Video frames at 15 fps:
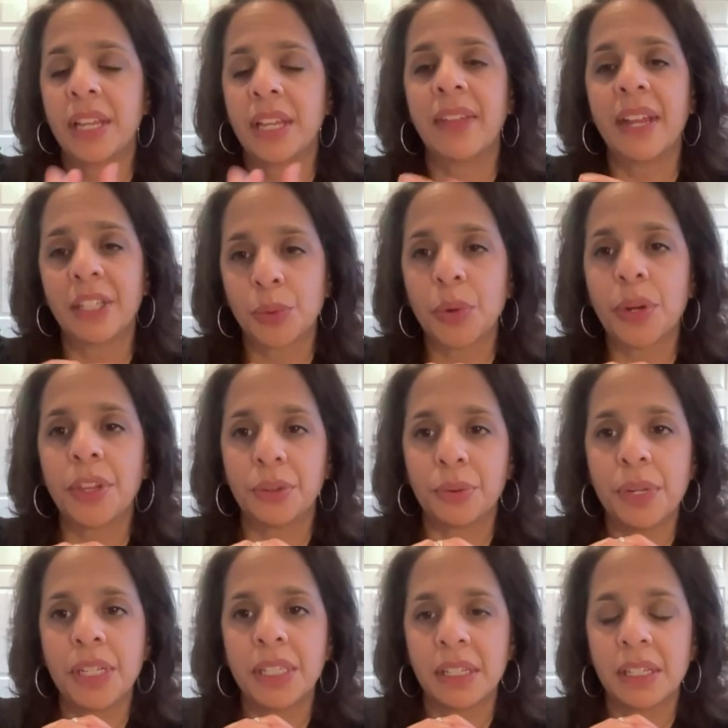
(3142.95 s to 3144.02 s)
And that's one of the
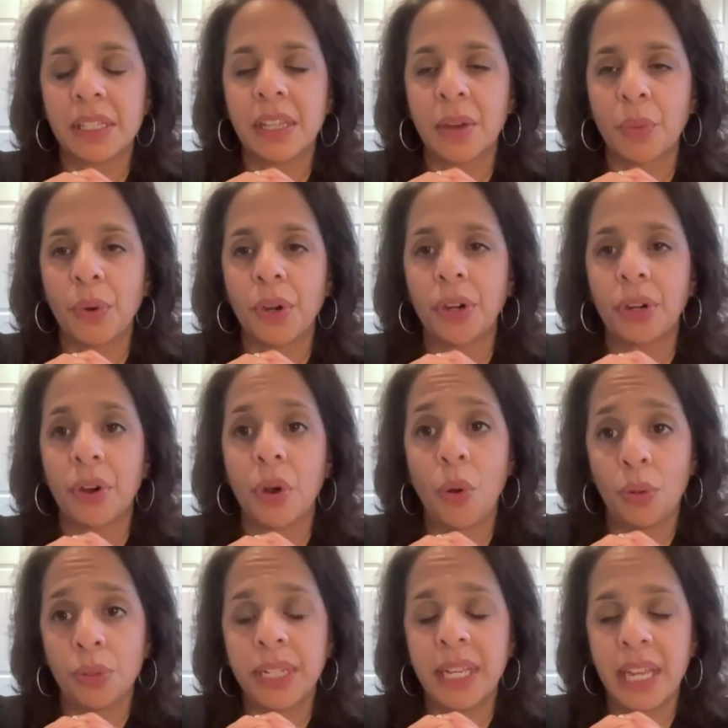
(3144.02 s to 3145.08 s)
reasons that we're
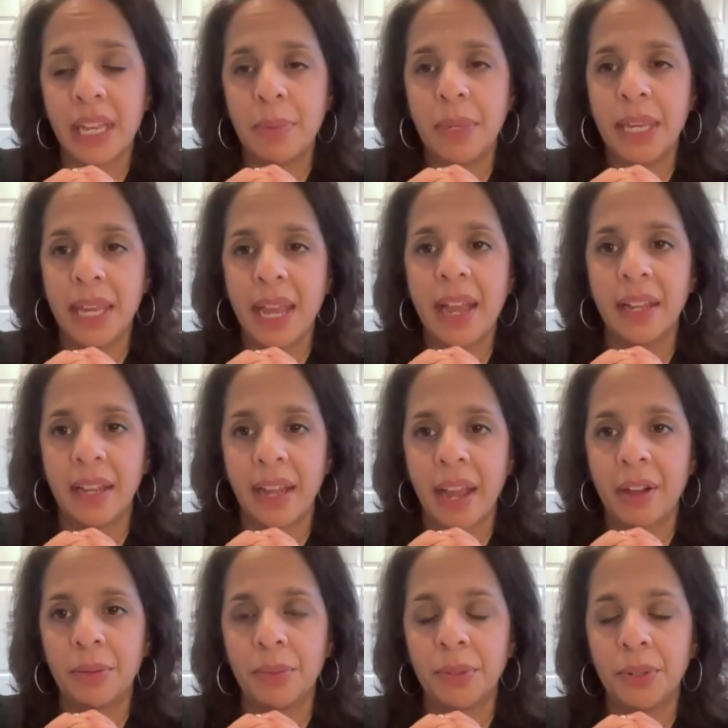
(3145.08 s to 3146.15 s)
holding EPA
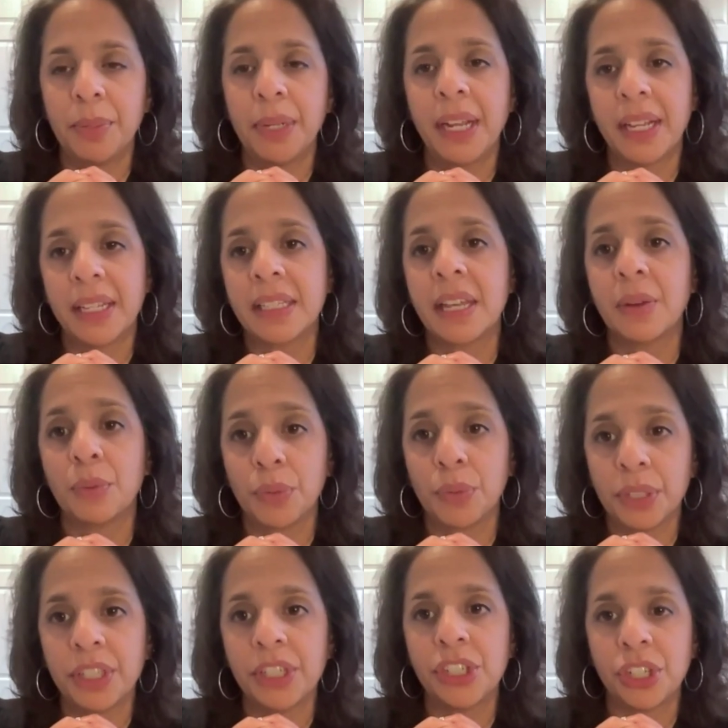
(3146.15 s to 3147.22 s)
accountable because they
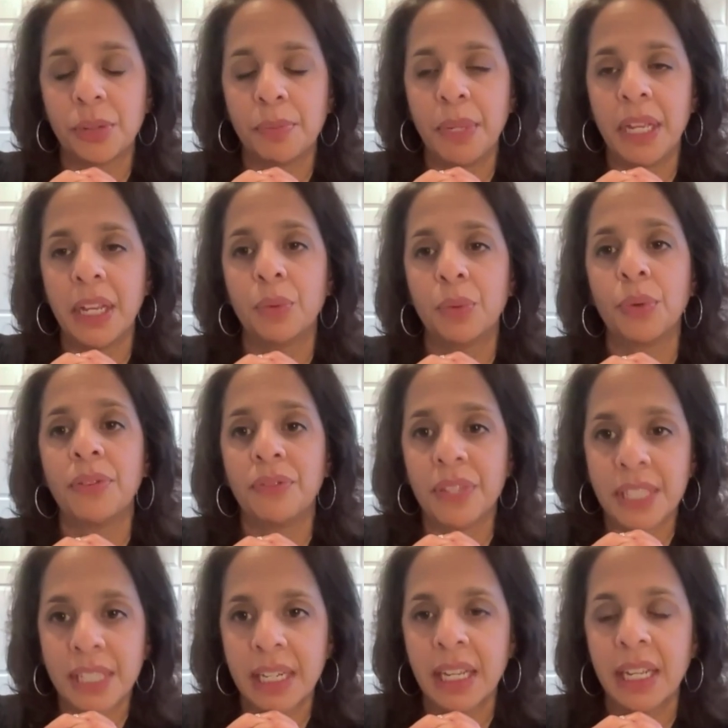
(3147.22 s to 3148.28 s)
really should be
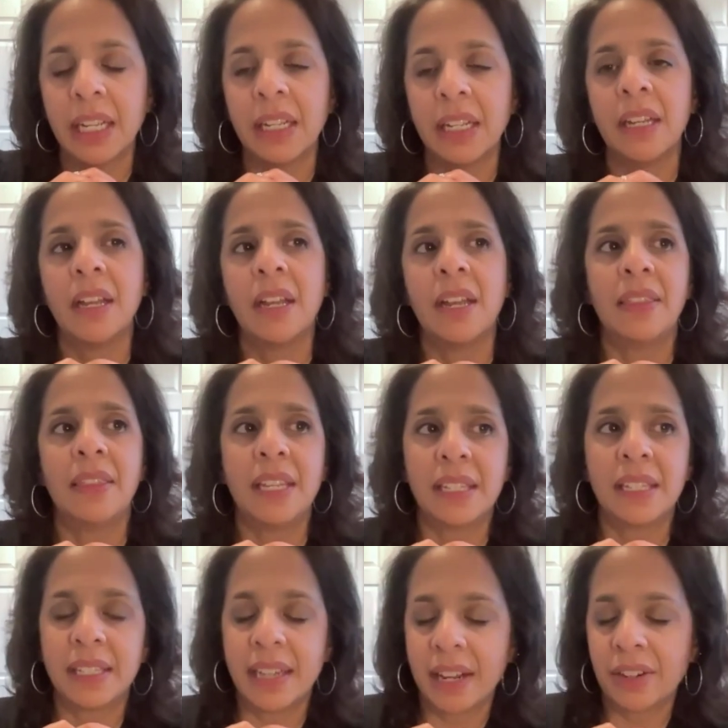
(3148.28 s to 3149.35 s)
revisiting
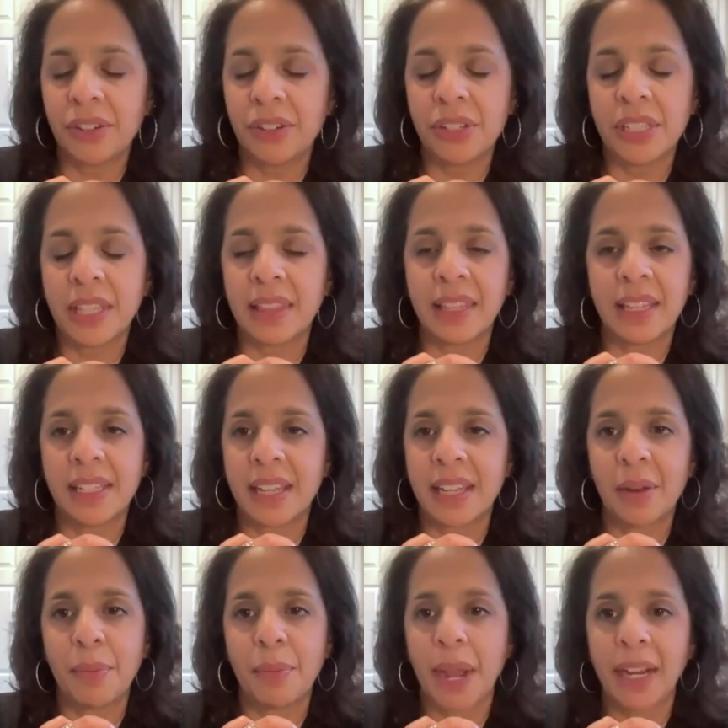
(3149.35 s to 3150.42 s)
these standards that they
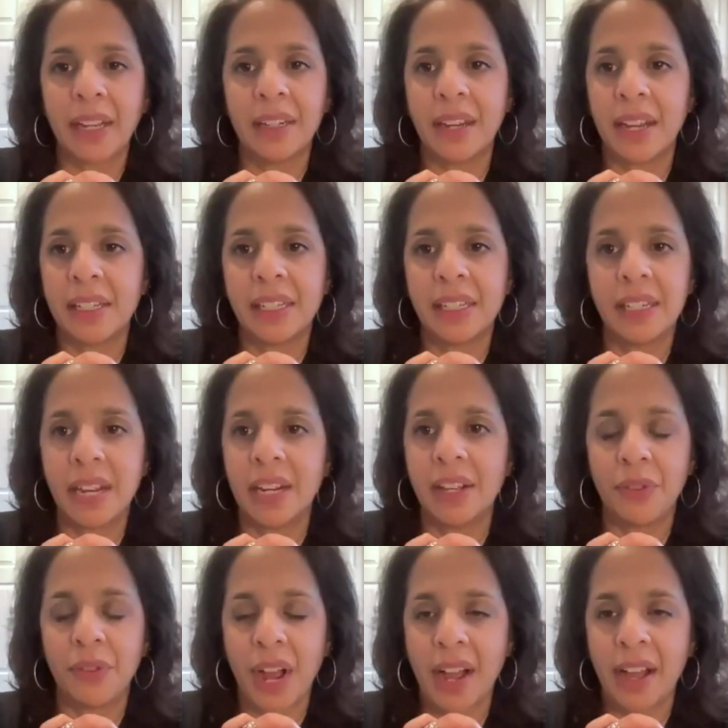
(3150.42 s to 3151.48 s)
set back in
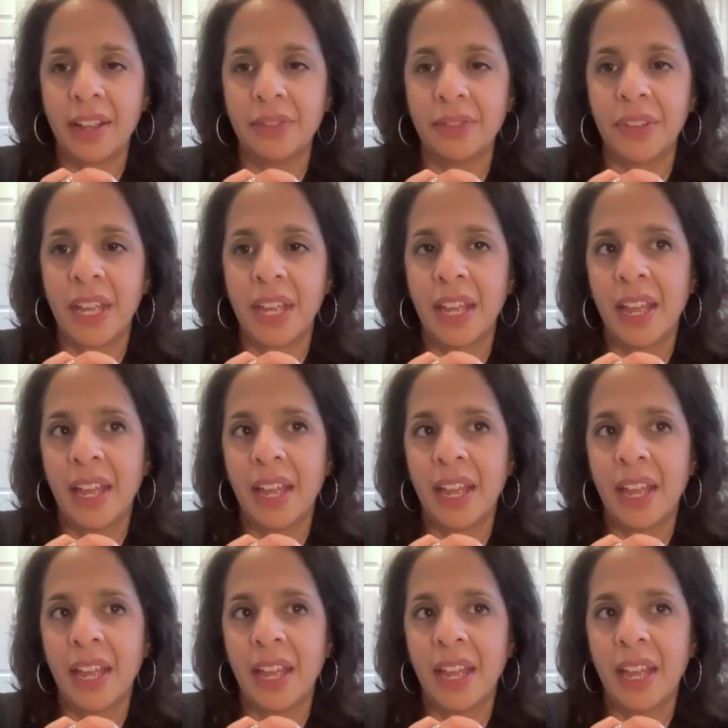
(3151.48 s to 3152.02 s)
1985